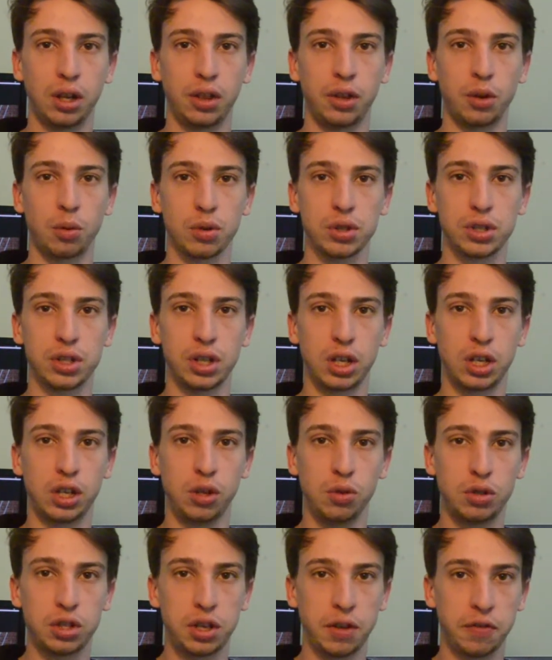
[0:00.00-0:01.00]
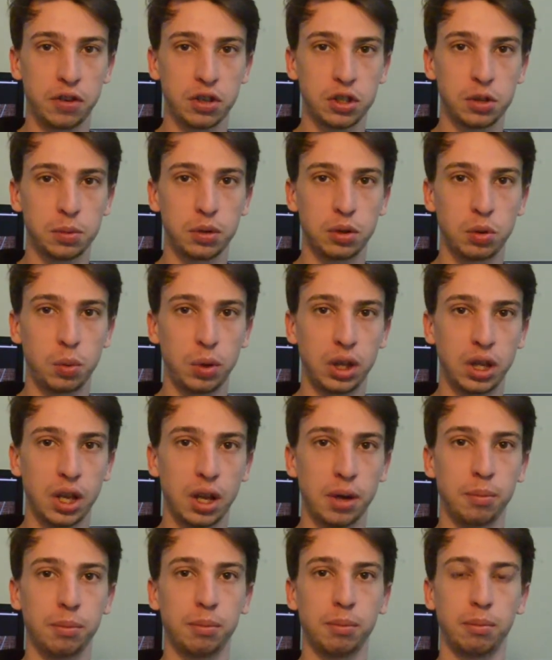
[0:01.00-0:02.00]
There wasn't a huge difference between
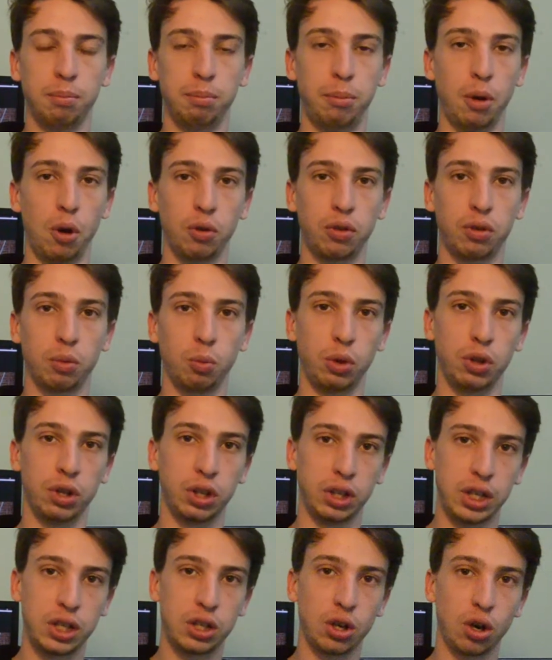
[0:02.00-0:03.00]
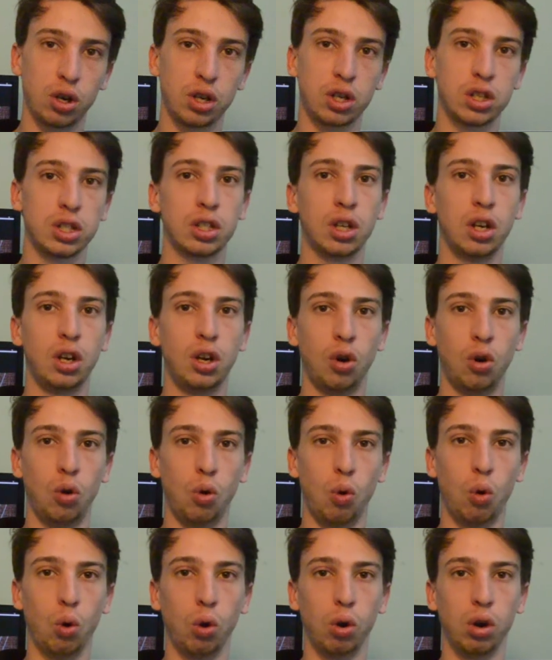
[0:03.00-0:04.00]
them, both with Elite darts
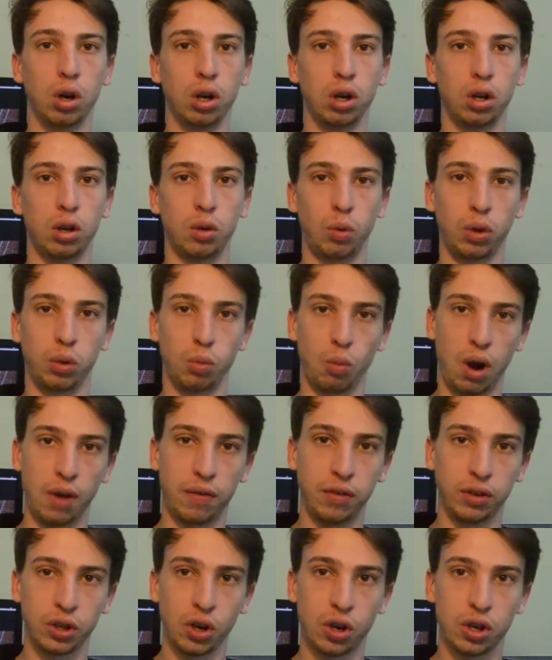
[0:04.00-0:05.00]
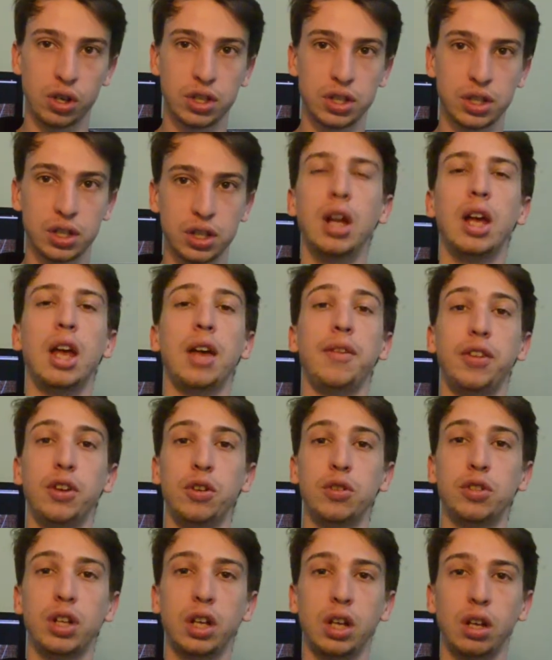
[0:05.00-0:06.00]
or with waffle darts. If you're
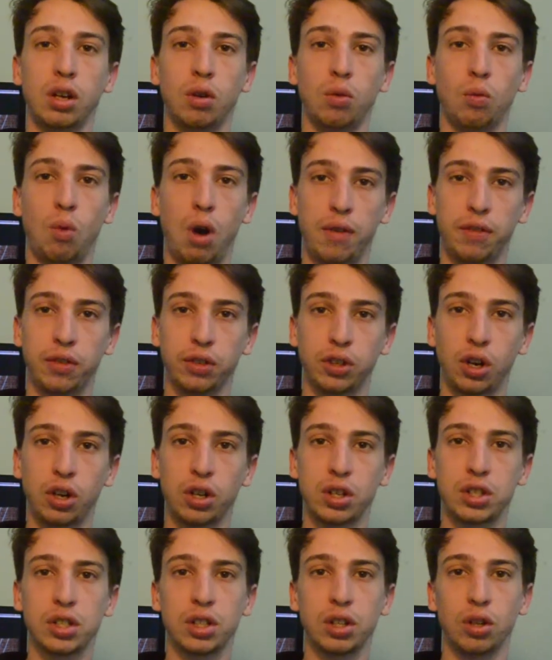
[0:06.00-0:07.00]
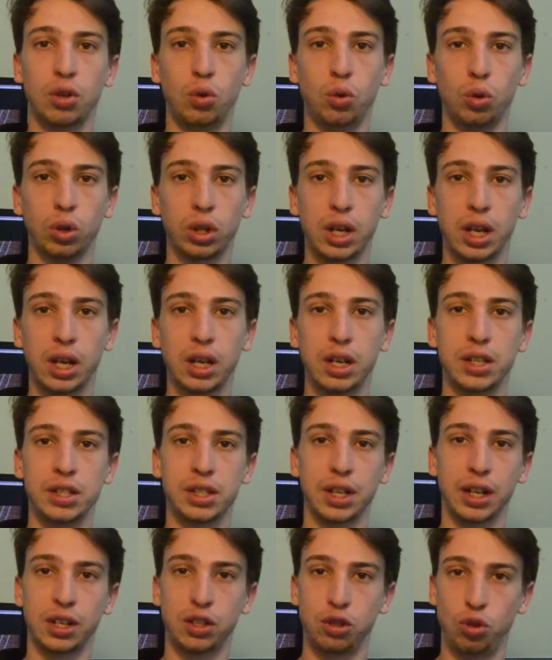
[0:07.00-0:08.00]
using waffle darts, Hooligan is
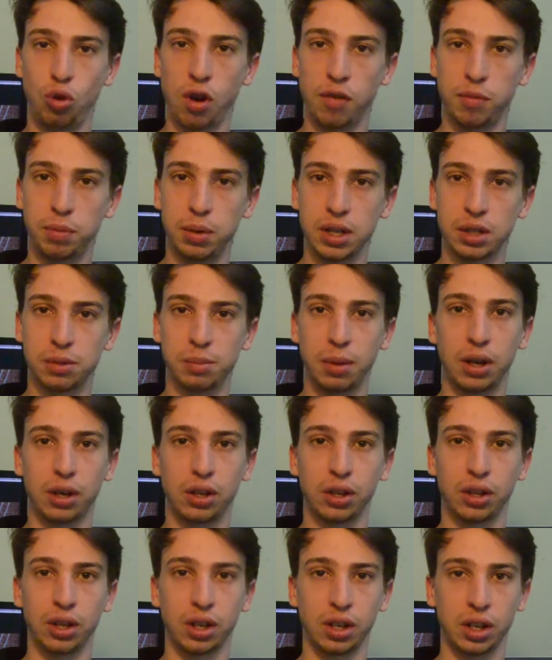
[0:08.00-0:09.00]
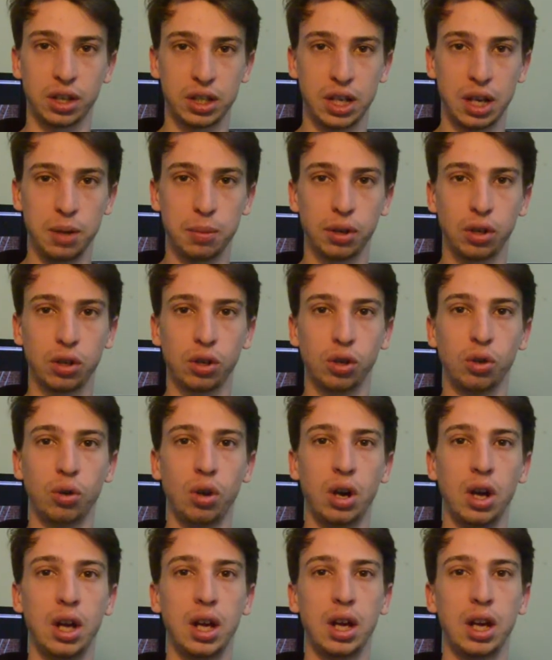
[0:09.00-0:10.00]
like 2 FPS better than Containment
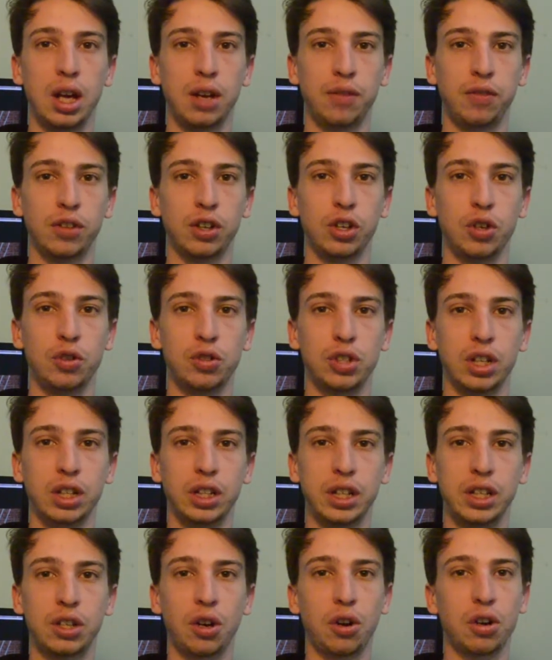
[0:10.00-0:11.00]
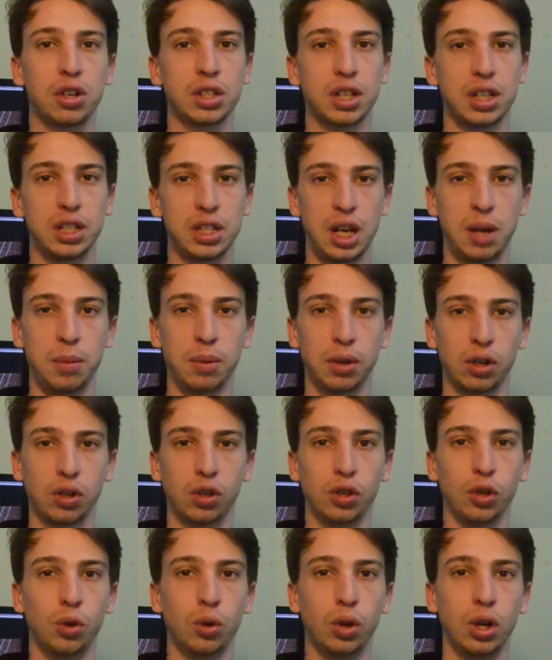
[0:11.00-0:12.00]
Crew. If you're using Elite darts, Containment
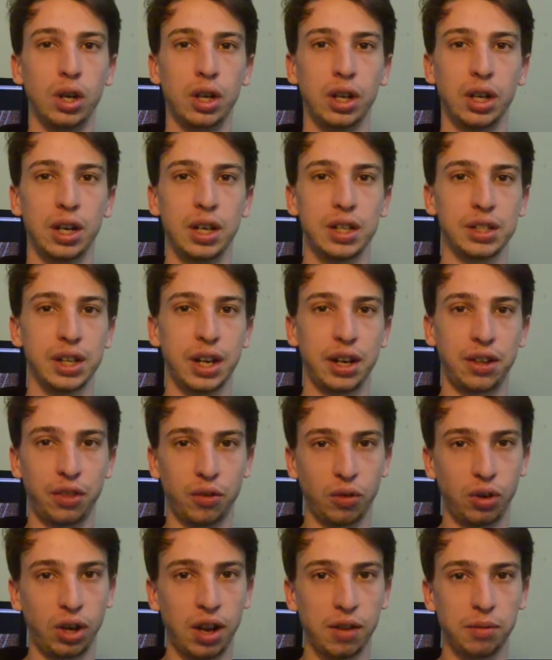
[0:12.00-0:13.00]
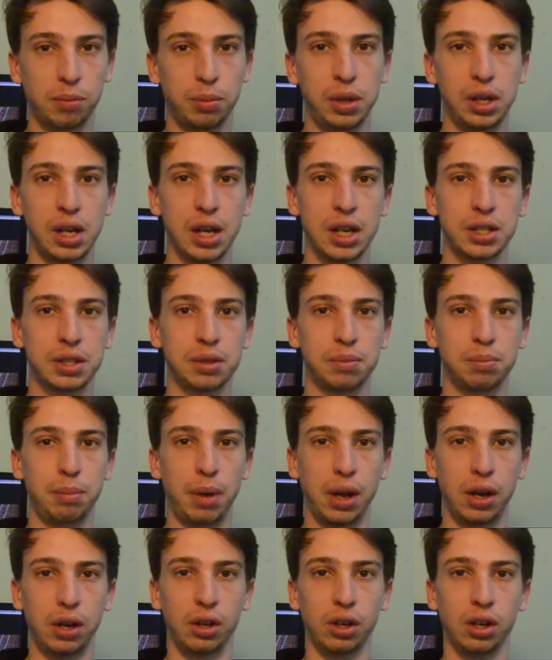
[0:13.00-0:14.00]
Crew is like 3 FPS
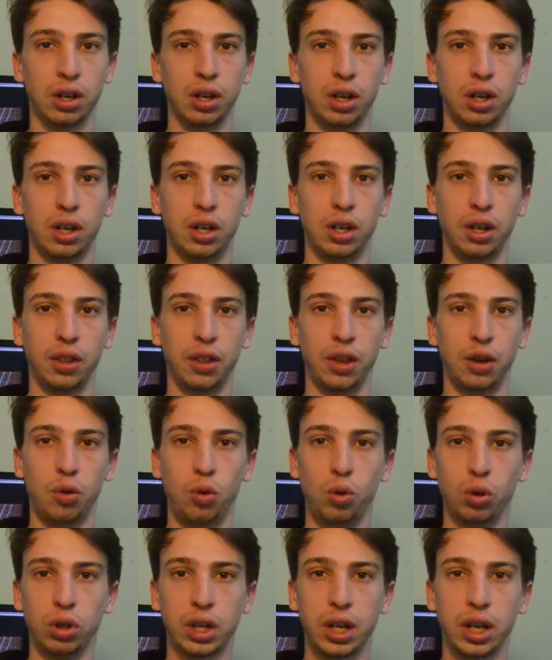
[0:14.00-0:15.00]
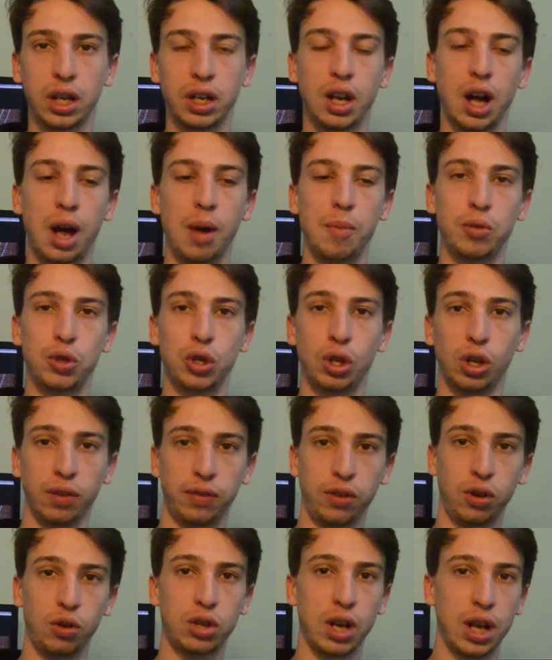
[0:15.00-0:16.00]
better than Hooligan. I'm sure
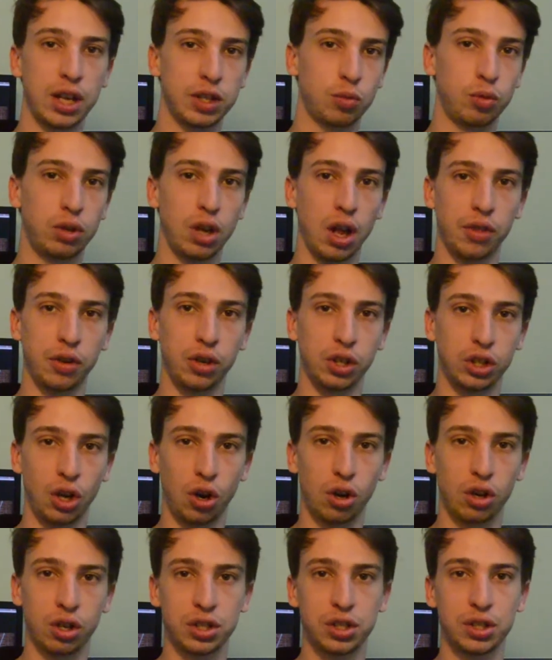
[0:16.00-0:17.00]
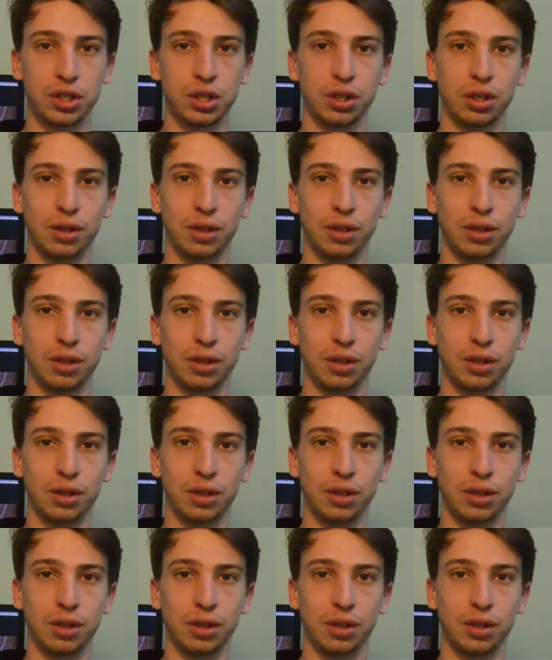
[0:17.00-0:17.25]
if you test other darts,